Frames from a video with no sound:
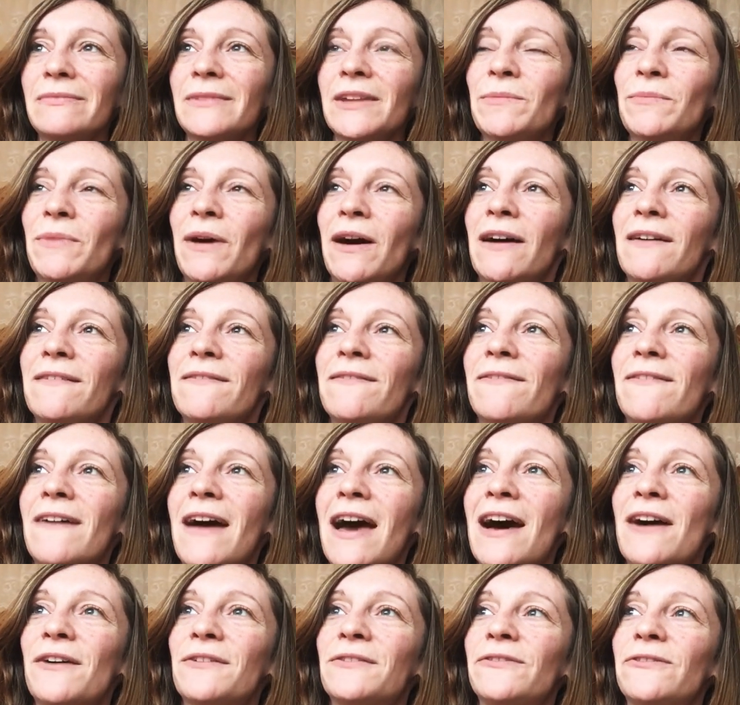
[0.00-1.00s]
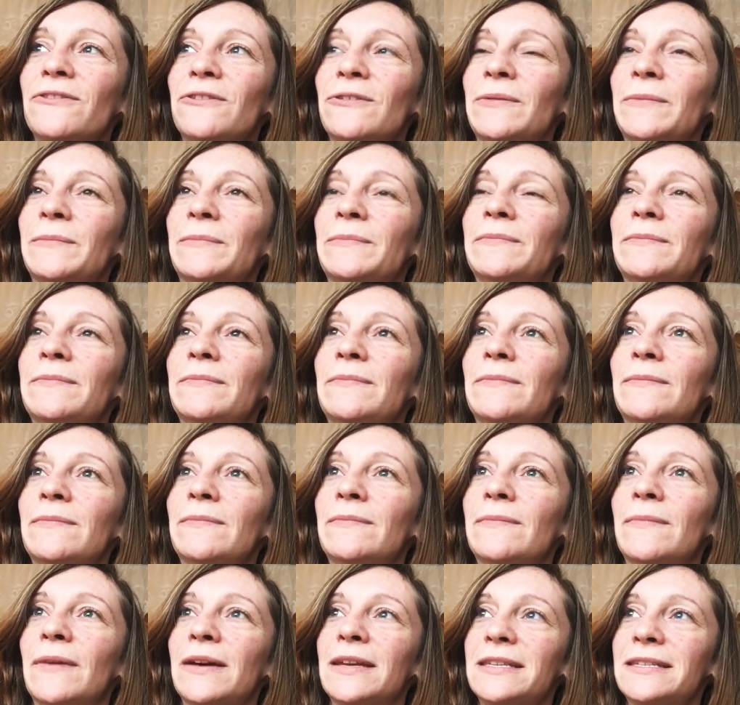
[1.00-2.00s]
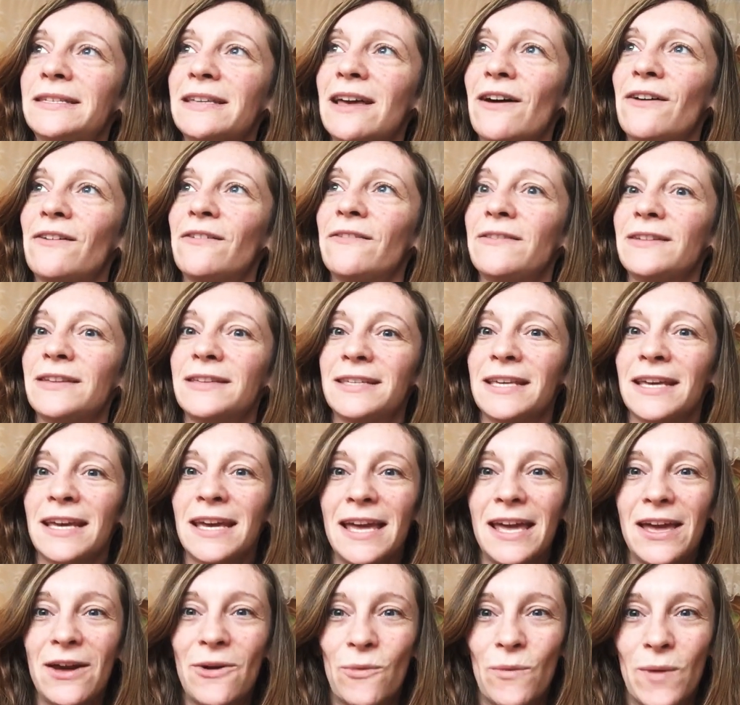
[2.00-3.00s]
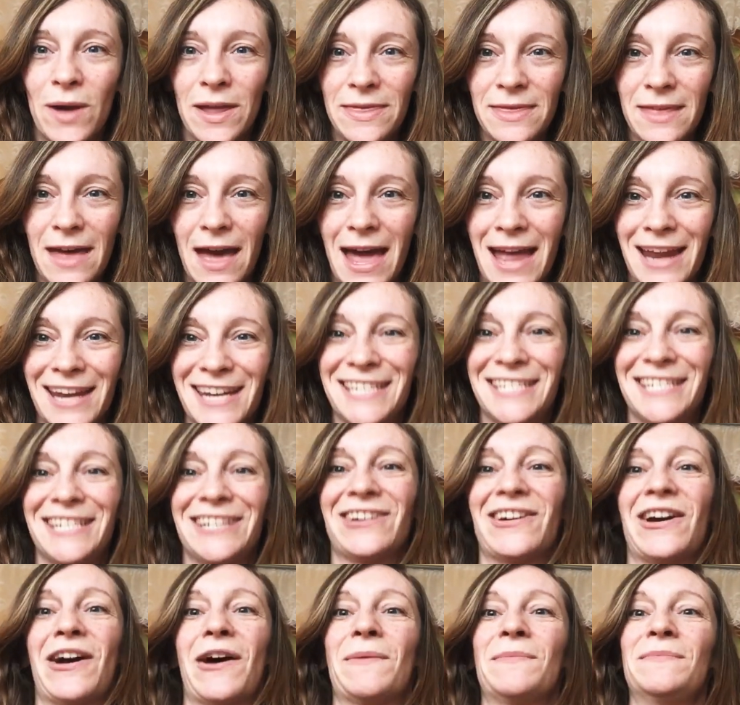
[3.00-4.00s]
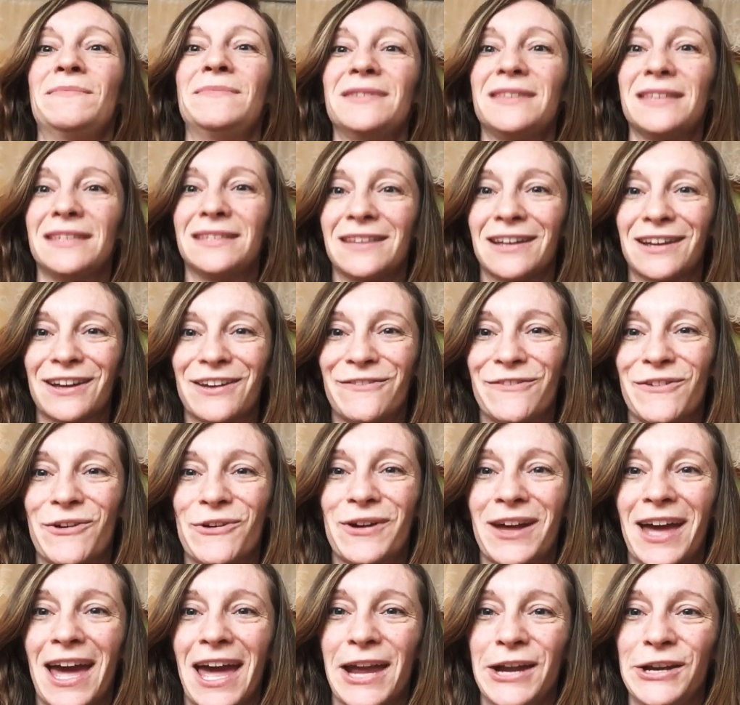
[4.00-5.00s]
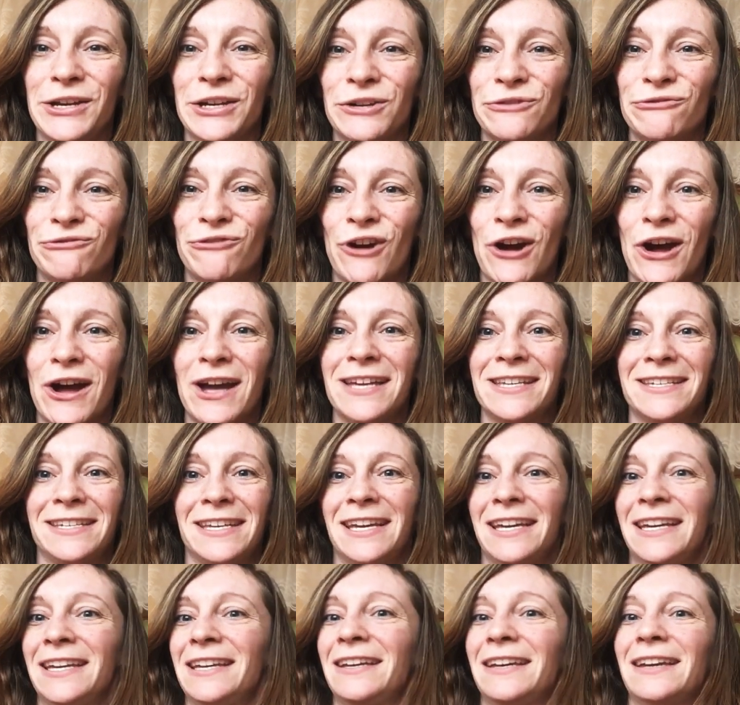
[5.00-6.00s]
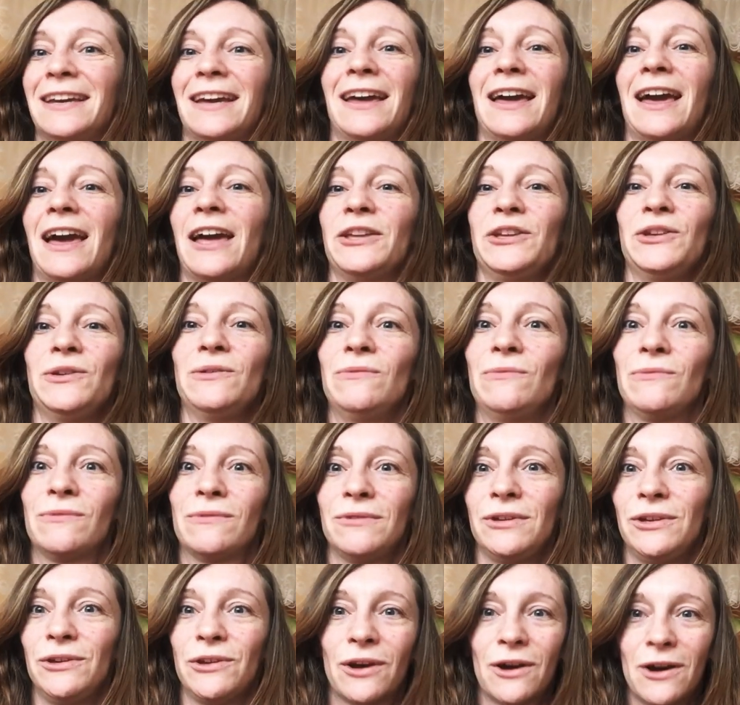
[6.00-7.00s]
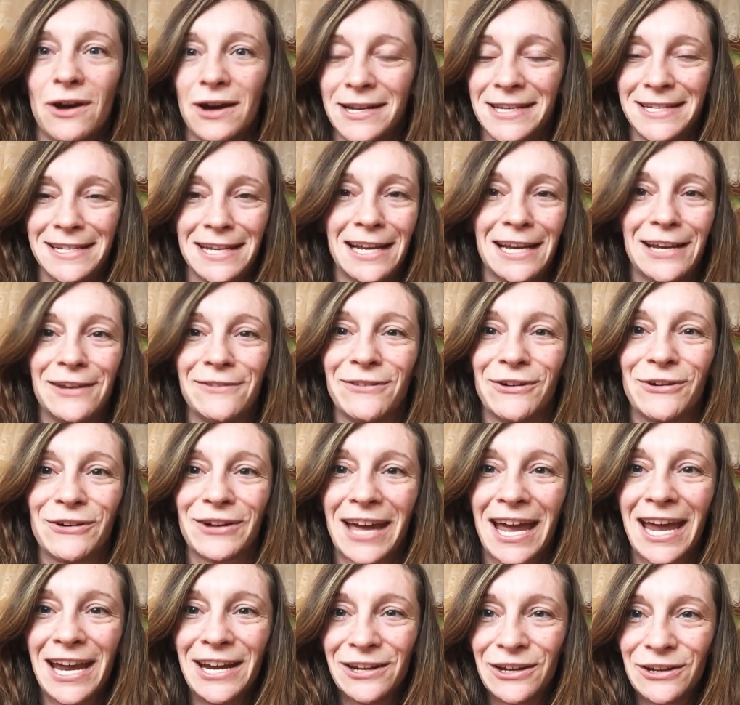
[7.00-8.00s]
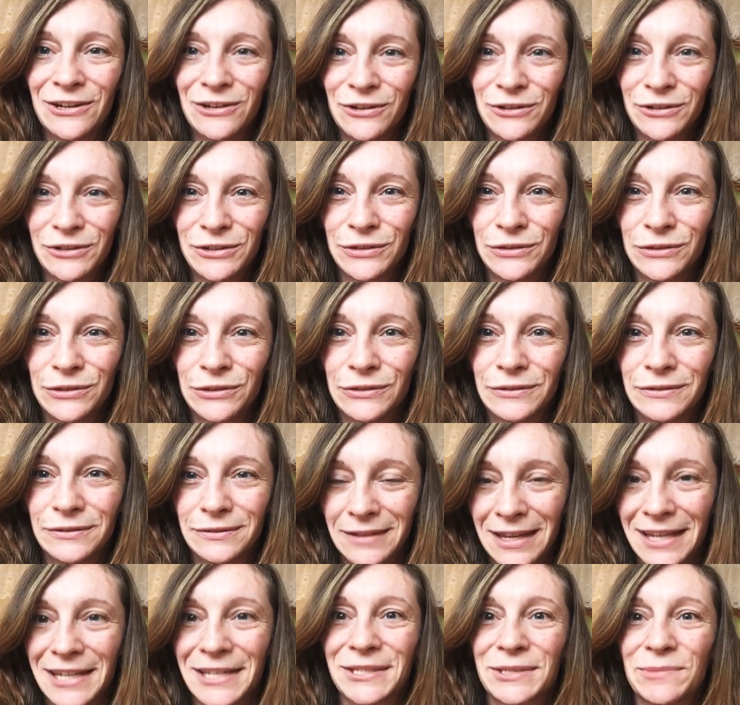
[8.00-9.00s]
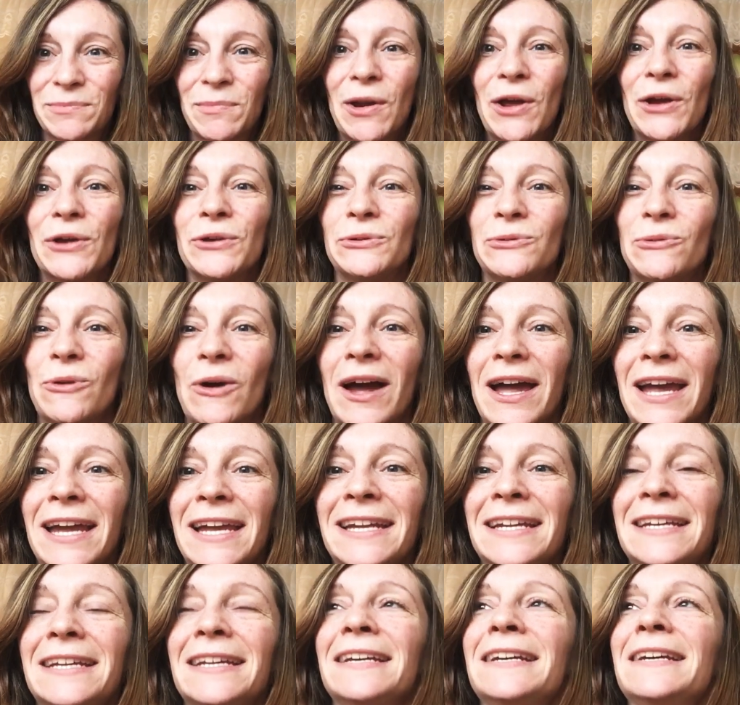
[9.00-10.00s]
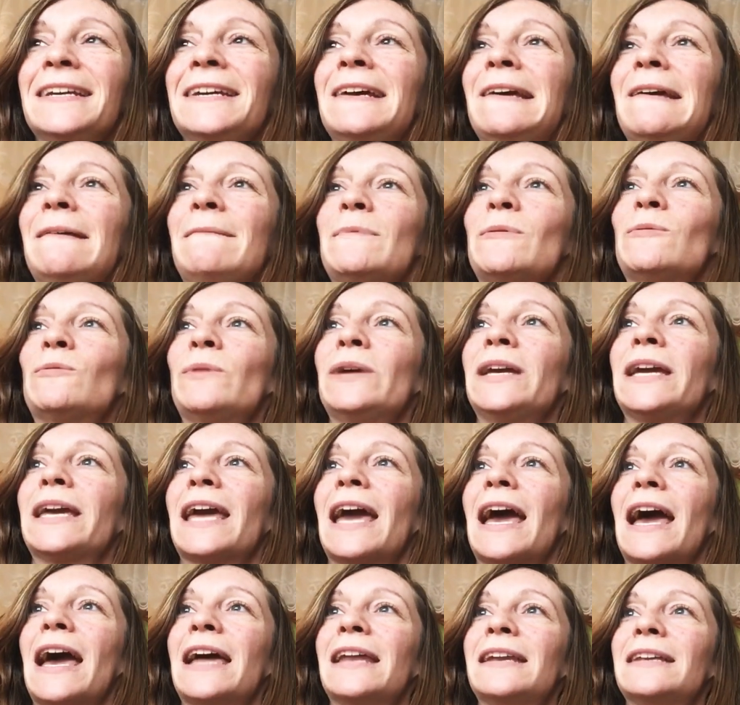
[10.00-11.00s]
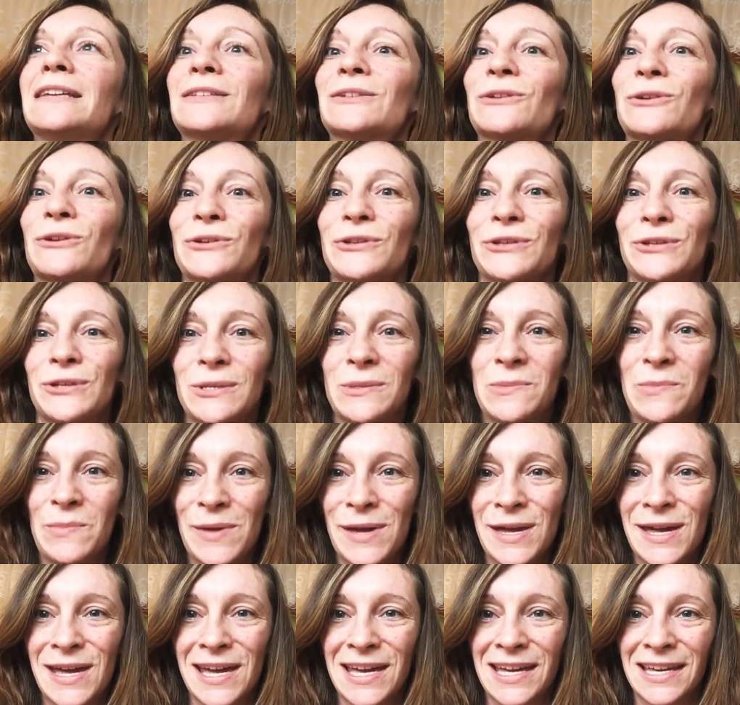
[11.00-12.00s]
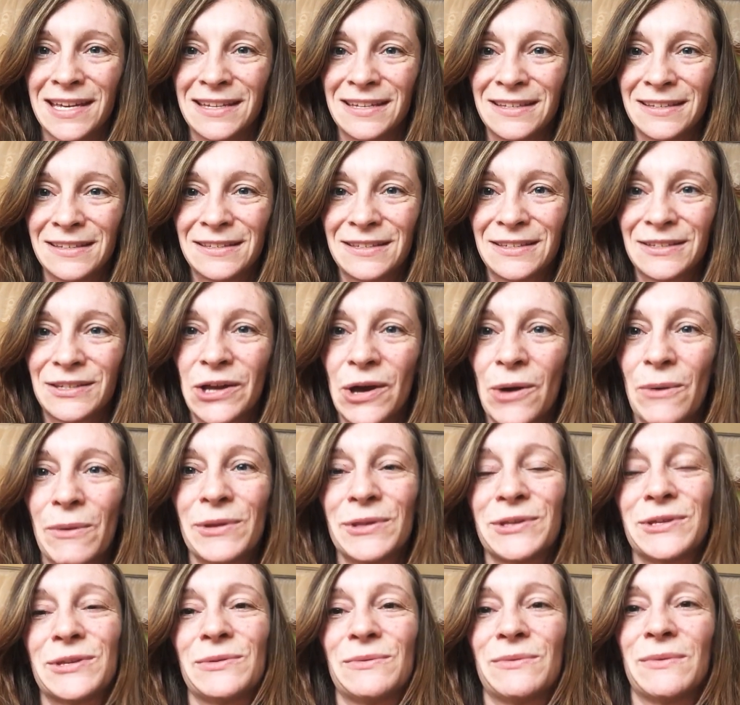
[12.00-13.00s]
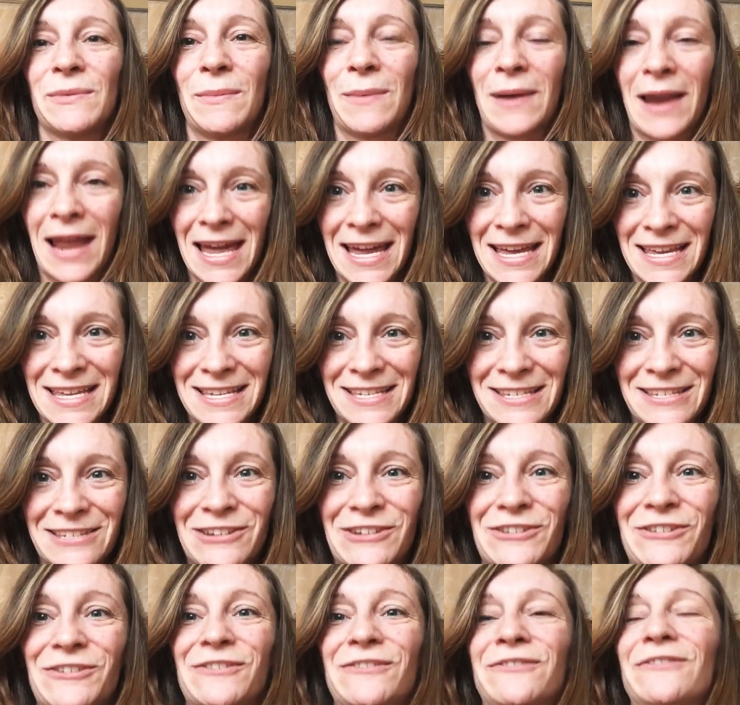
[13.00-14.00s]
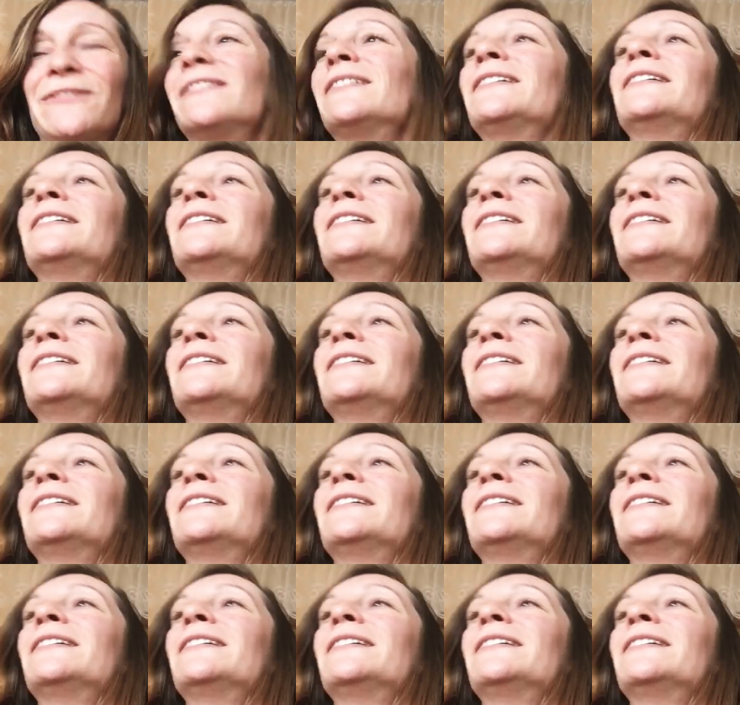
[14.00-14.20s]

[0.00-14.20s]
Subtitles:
But I've found from myself is when that energy comes, it's like a volcano rising. And you can't tell a volcano not to explode, right? But we can, as conscious beings, go into a place of